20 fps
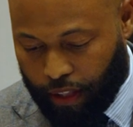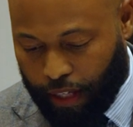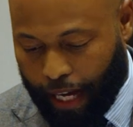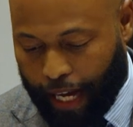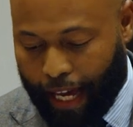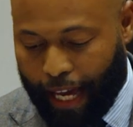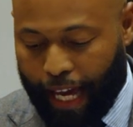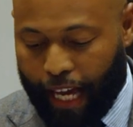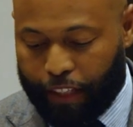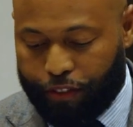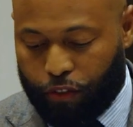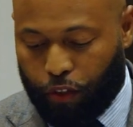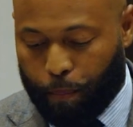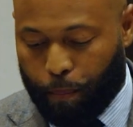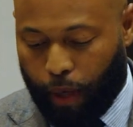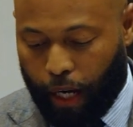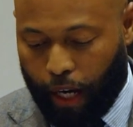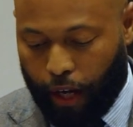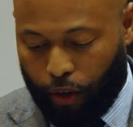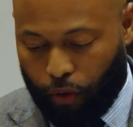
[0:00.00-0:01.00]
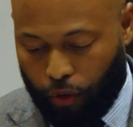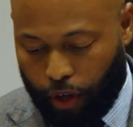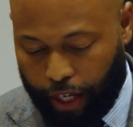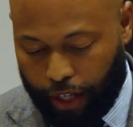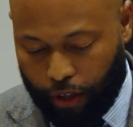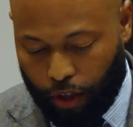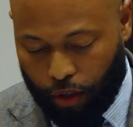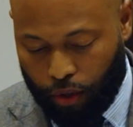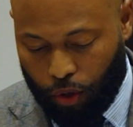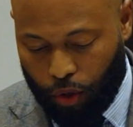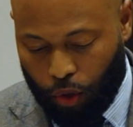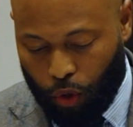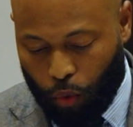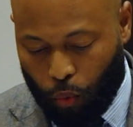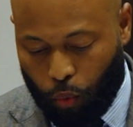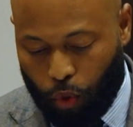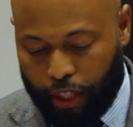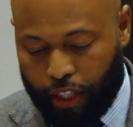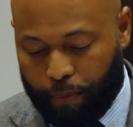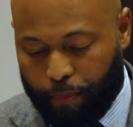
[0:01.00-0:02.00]
I asked the moderator
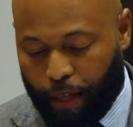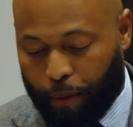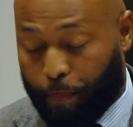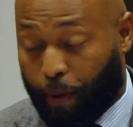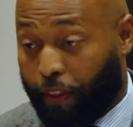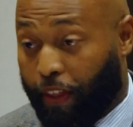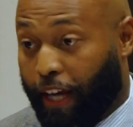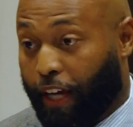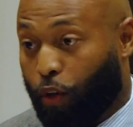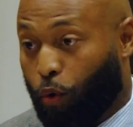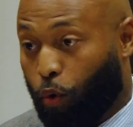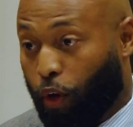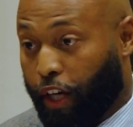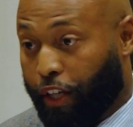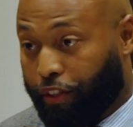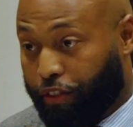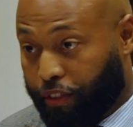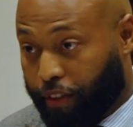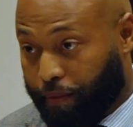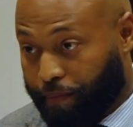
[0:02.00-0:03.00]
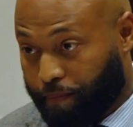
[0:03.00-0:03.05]
what he meant by that question,